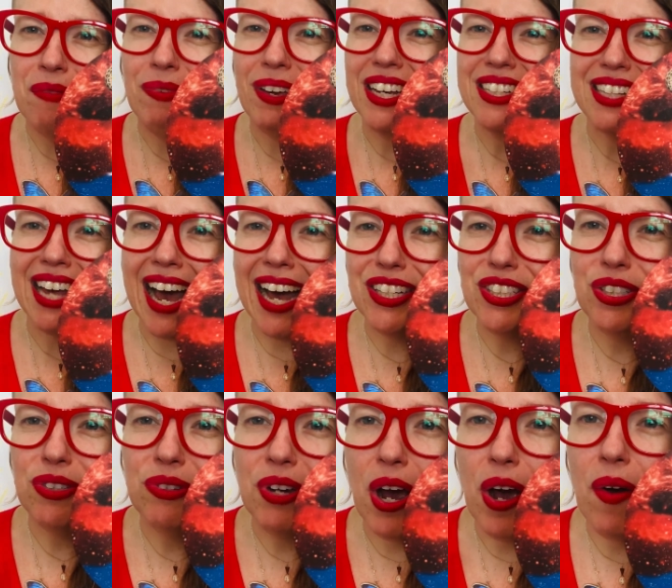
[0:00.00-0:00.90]
Because
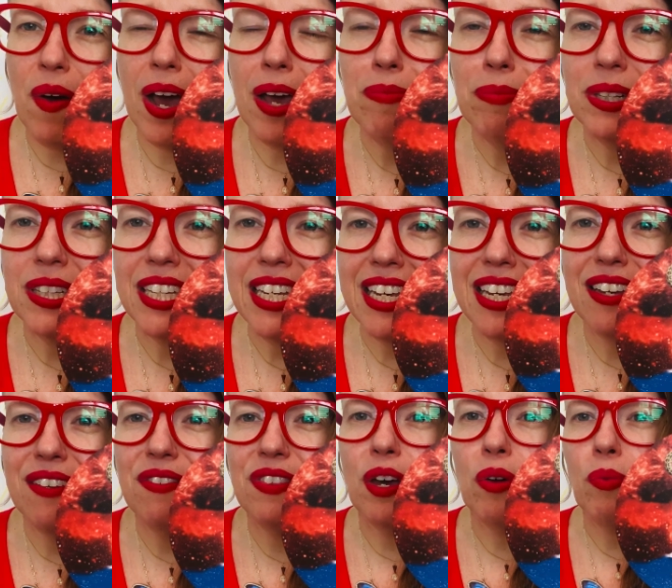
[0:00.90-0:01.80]
as you know, I
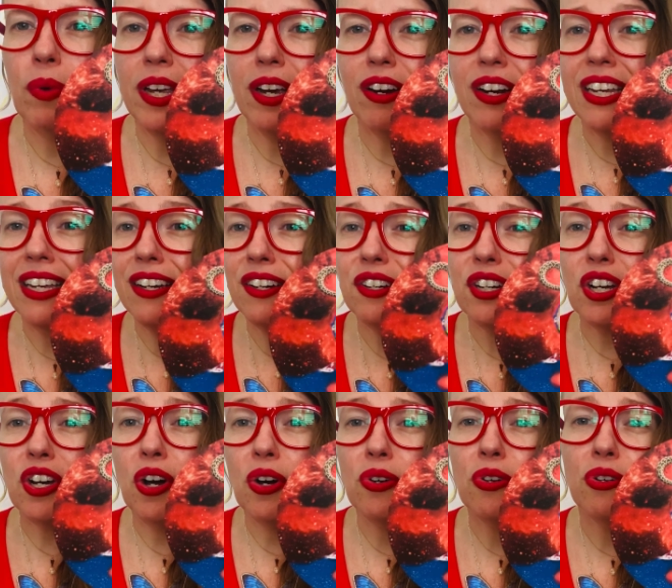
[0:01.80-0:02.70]
believe that we are here to
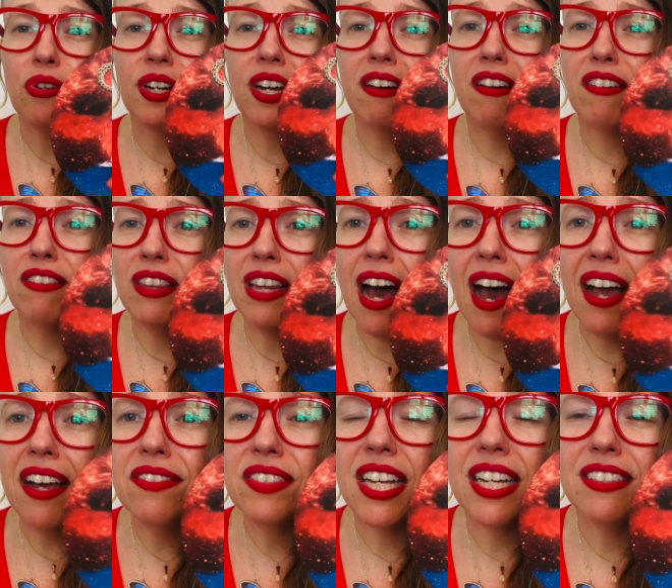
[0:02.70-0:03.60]
co-create our
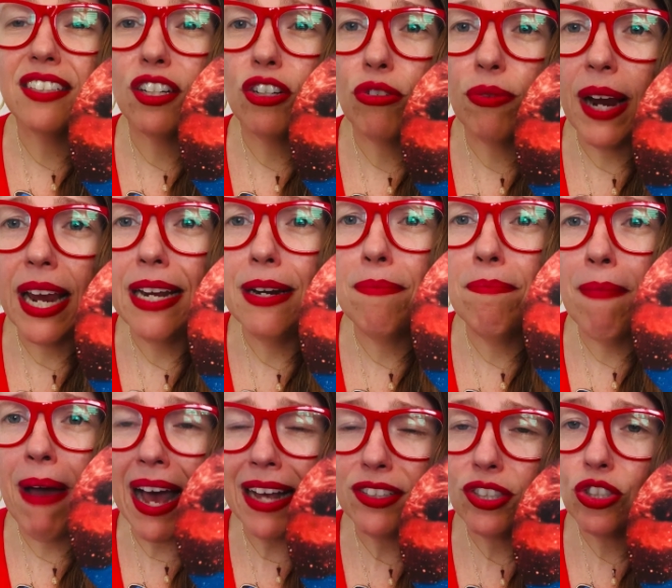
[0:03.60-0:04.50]
lives as a great
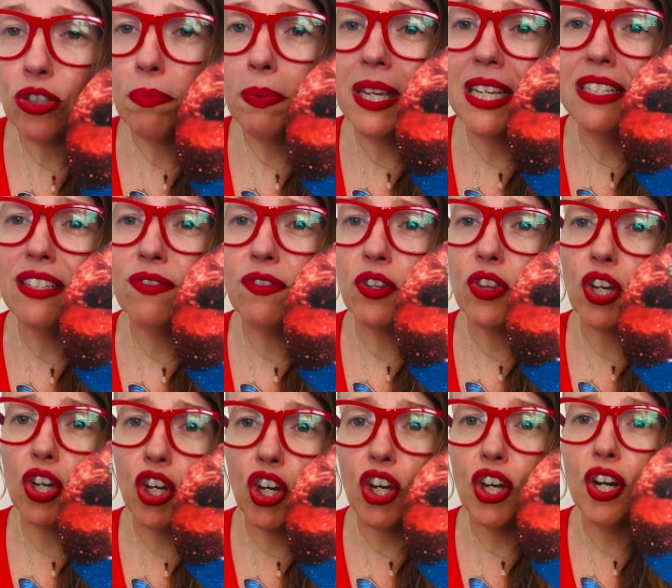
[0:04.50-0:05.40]
masterpiece for
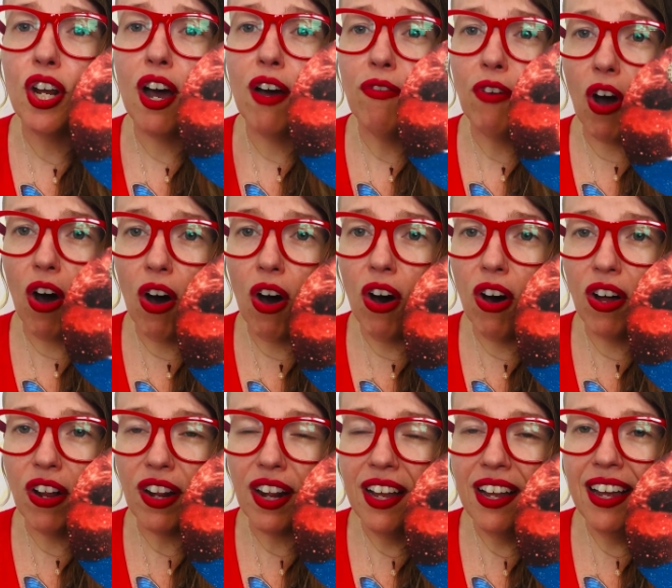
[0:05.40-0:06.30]
the good of
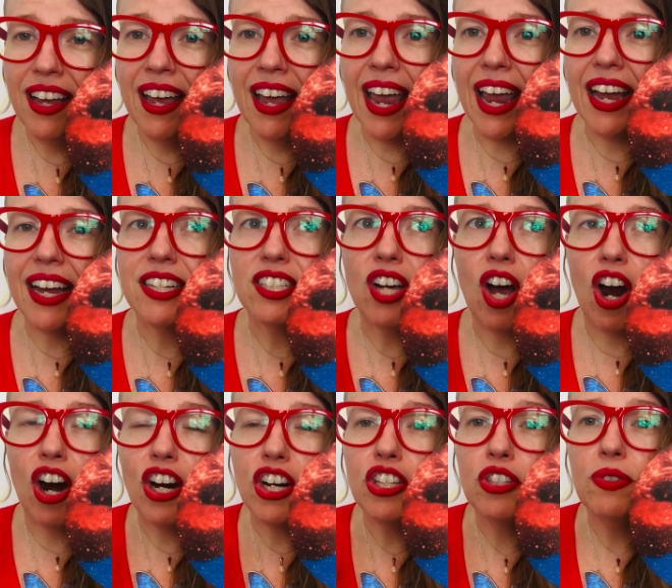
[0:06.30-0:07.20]
all. And
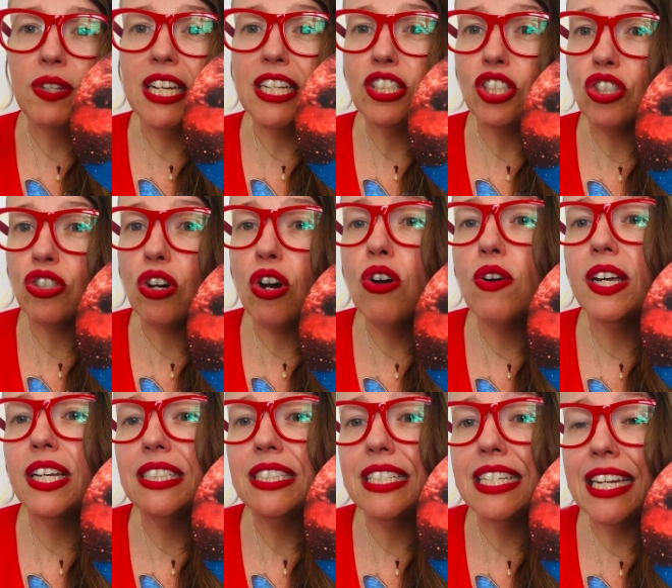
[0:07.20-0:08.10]
our unique
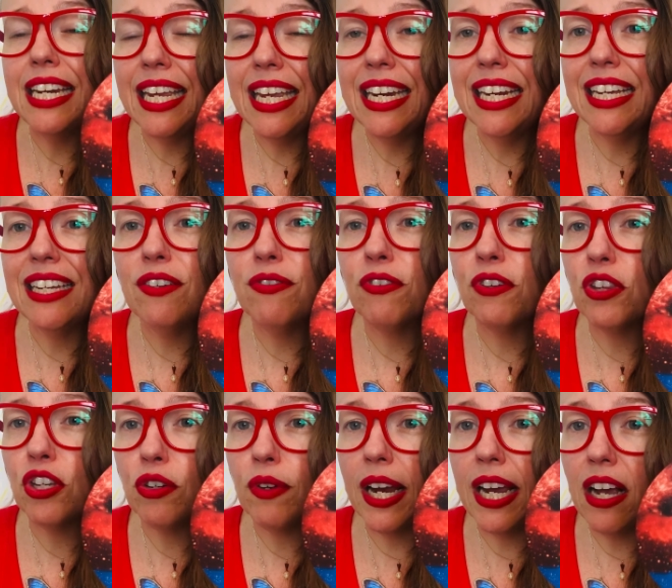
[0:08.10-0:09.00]
stroke is needed
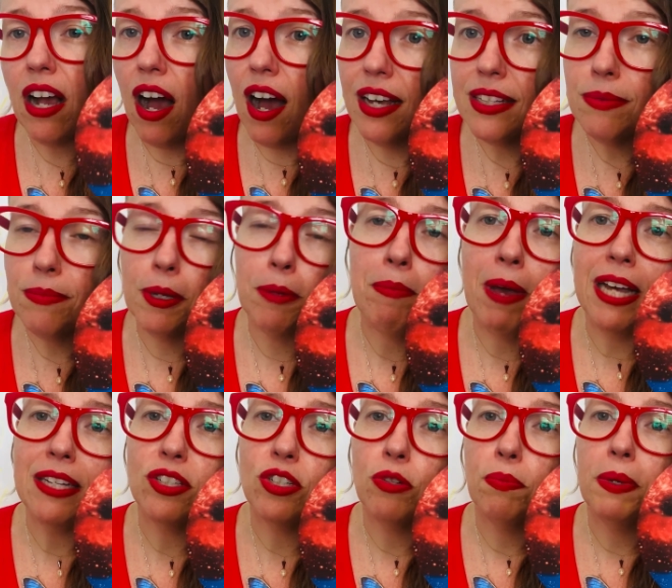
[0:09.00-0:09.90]
for the great cosmic
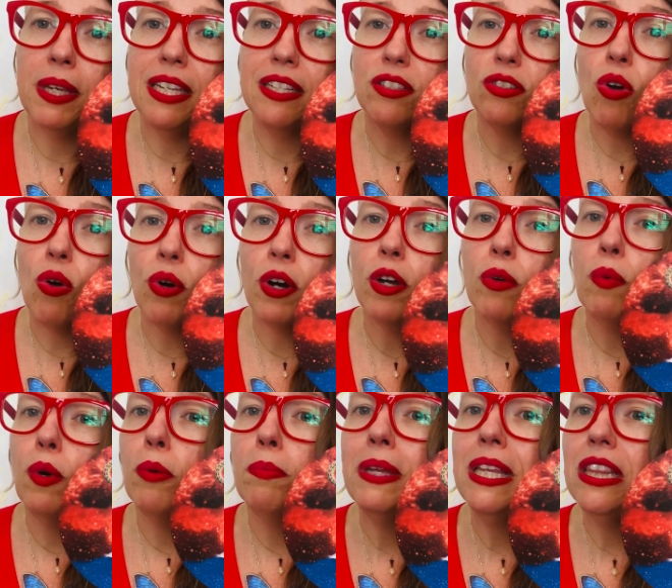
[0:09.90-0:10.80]
masterpiece or
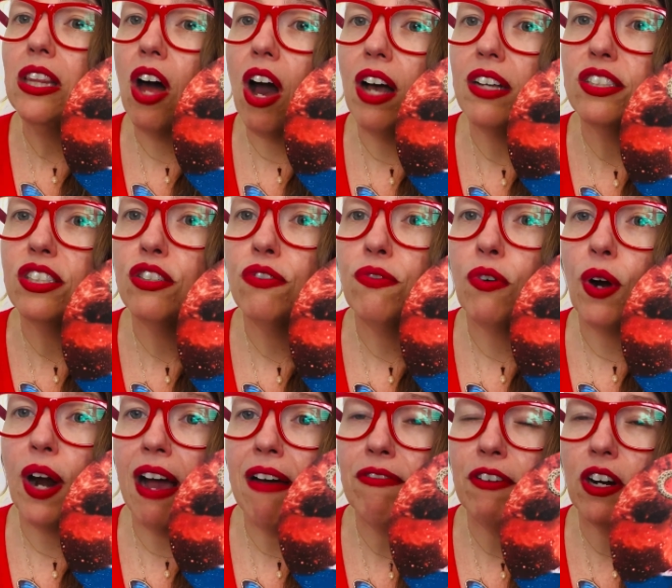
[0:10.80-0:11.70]
it will be lost
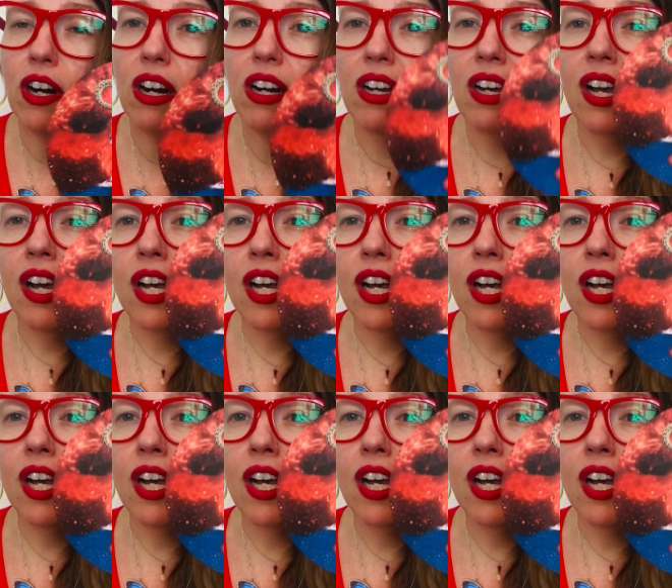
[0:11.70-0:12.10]
forever.